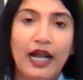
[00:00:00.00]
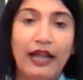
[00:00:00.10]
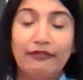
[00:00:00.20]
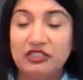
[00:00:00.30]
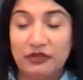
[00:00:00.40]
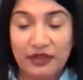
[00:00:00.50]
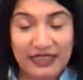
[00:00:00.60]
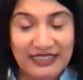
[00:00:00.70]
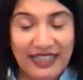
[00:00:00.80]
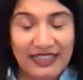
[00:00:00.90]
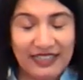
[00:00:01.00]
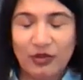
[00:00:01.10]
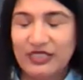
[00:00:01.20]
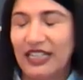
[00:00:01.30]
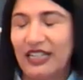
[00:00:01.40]
I was very excited
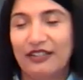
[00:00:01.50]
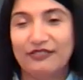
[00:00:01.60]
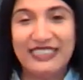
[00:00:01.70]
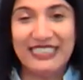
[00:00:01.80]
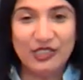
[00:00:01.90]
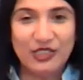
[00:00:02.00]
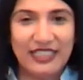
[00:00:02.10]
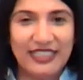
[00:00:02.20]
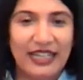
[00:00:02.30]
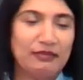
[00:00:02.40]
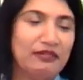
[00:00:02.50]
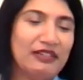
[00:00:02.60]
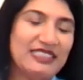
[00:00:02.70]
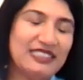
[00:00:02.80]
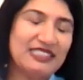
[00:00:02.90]
because I loved teaching and my
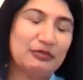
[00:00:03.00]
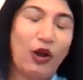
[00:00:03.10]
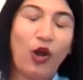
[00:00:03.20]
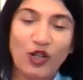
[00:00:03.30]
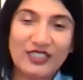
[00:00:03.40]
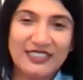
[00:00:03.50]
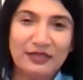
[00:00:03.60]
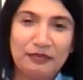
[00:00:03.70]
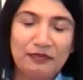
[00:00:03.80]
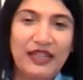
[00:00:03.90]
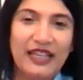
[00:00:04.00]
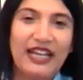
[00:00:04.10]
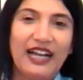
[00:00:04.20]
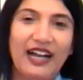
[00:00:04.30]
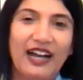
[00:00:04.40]
residents were awesome.
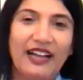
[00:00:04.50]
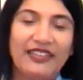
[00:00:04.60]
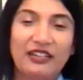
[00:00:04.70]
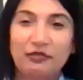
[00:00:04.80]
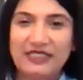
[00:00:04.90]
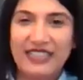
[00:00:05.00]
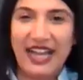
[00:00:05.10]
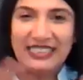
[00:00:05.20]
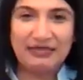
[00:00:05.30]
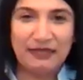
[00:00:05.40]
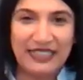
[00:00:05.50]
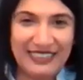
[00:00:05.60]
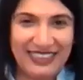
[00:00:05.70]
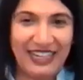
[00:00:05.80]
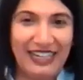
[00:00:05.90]
That was the
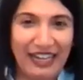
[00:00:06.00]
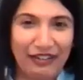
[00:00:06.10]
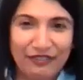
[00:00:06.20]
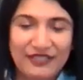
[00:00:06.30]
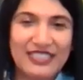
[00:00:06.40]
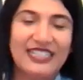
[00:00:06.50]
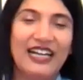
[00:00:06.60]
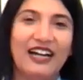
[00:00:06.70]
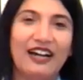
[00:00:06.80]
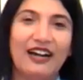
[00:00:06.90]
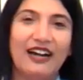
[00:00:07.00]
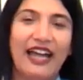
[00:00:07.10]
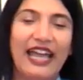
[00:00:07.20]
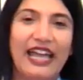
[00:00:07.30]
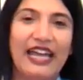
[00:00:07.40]
aspect that I loved.
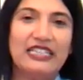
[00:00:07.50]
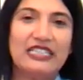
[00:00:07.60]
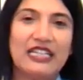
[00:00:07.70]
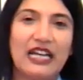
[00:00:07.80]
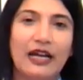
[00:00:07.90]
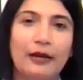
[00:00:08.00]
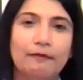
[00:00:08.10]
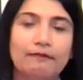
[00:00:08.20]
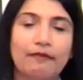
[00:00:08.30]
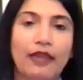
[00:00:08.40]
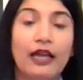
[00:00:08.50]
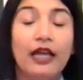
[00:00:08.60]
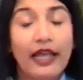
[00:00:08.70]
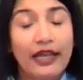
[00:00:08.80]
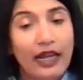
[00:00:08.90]

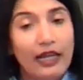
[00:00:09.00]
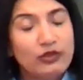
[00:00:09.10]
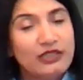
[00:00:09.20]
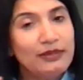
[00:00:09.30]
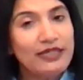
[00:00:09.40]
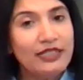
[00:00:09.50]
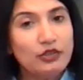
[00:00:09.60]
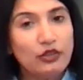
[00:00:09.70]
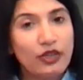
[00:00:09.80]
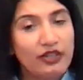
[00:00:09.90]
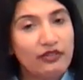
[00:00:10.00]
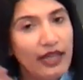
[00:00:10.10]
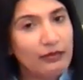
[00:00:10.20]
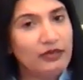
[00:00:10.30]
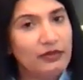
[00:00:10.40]
And I was beginning to kind of
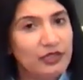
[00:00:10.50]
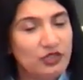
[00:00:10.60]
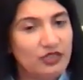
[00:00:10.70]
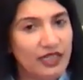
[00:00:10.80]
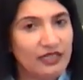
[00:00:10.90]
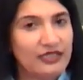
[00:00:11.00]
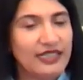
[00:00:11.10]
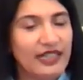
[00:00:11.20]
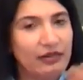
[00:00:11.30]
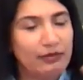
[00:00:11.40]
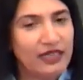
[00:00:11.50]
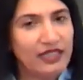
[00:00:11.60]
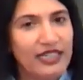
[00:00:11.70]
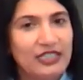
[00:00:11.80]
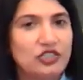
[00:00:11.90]
help the patients understand their
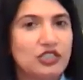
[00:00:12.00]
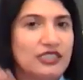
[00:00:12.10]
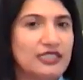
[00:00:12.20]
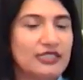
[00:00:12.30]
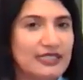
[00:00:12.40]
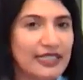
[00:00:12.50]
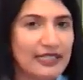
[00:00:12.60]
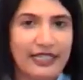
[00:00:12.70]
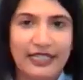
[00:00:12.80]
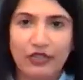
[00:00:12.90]
medications and